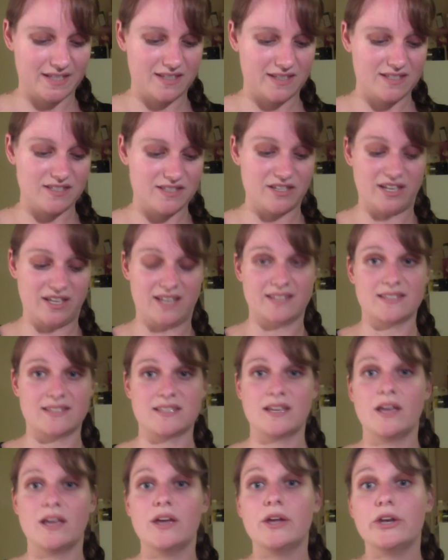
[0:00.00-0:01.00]
So yes,
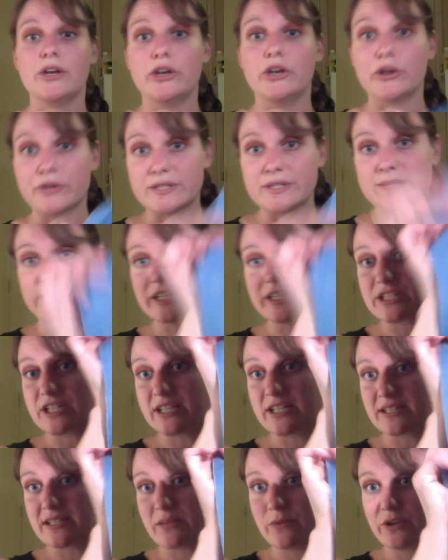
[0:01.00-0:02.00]
not as much
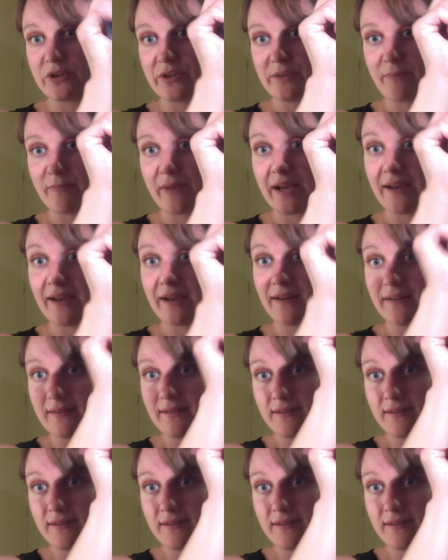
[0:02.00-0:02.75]
as I wanted, but